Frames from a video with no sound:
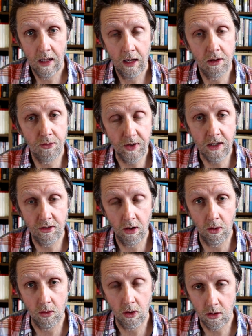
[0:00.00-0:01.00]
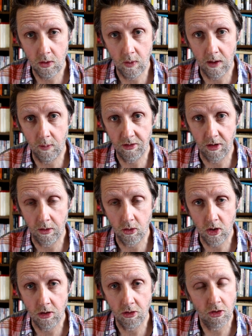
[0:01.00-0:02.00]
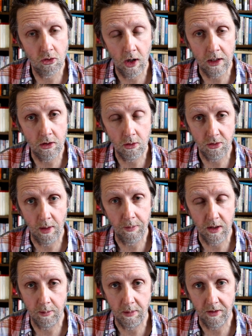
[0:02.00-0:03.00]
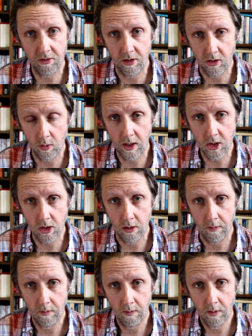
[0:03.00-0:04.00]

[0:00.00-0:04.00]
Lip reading: has vetoed UN resolutions to try to do something about the situation.